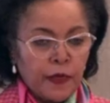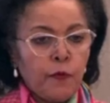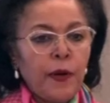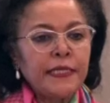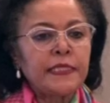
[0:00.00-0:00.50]

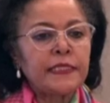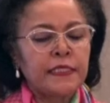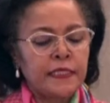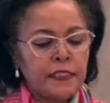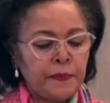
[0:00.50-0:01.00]
What does
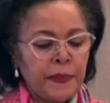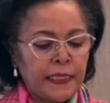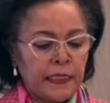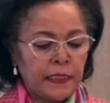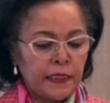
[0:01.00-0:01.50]
this mean?
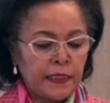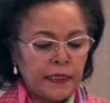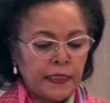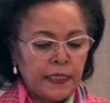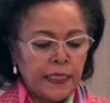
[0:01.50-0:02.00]

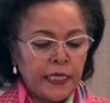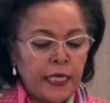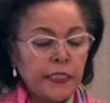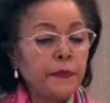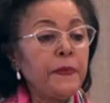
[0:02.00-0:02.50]

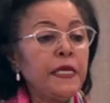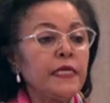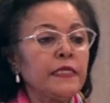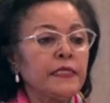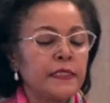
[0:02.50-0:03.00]
It
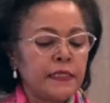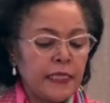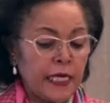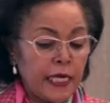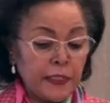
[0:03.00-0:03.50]
means
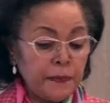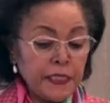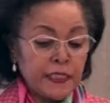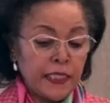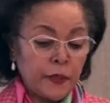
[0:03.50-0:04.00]

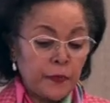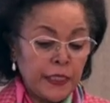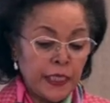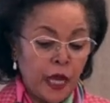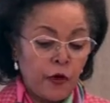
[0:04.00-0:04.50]
that we
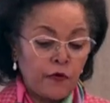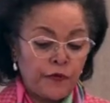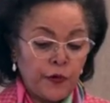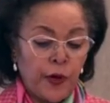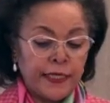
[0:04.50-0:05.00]
now
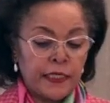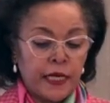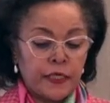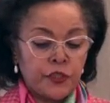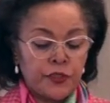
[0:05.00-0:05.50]
view
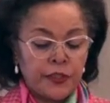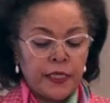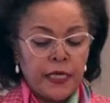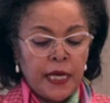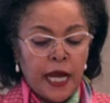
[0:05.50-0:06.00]
agriculture
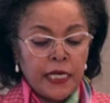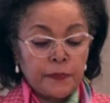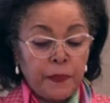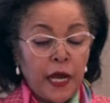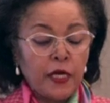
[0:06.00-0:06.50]
as
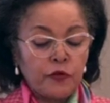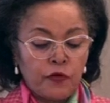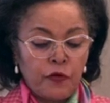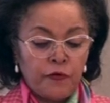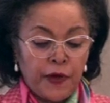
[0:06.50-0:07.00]
part
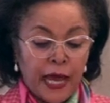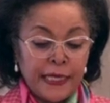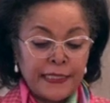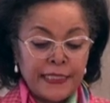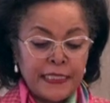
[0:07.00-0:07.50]
of
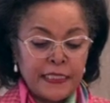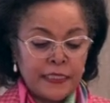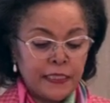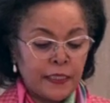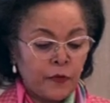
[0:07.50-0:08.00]
an
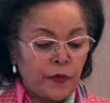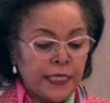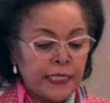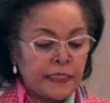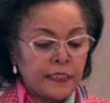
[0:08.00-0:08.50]

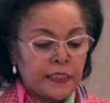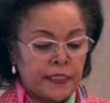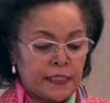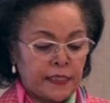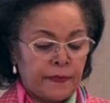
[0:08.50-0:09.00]
interconnected
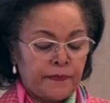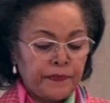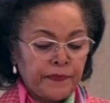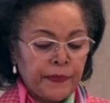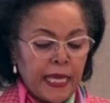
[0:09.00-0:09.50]
system,
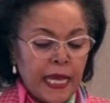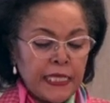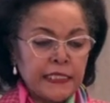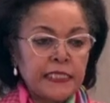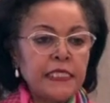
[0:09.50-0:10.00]
a
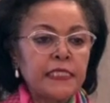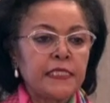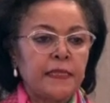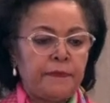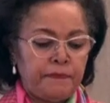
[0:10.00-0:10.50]

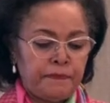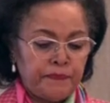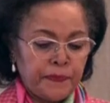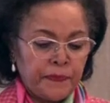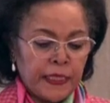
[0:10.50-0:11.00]
system
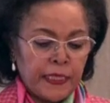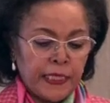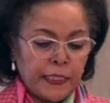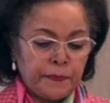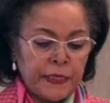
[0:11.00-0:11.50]

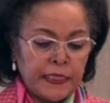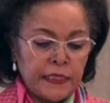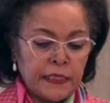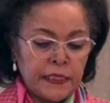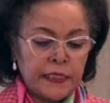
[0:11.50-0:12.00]
that
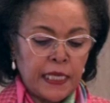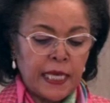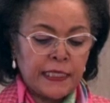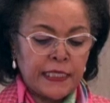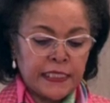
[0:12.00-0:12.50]
begins
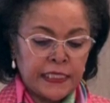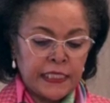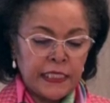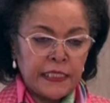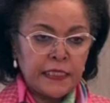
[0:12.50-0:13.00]
at the
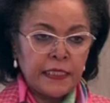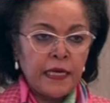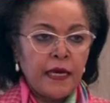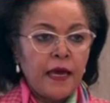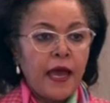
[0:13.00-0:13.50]
seed
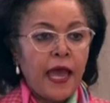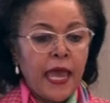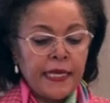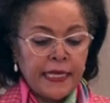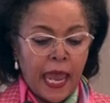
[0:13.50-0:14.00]

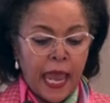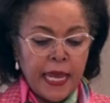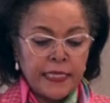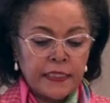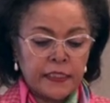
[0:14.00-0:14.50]
and
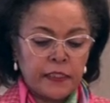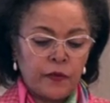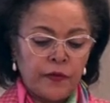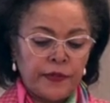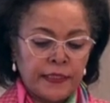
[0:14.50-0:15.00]
ends
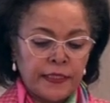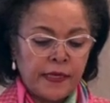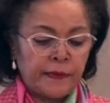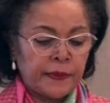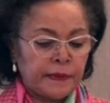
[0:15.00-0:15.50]
on the
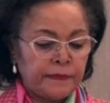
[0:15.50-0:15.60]
table,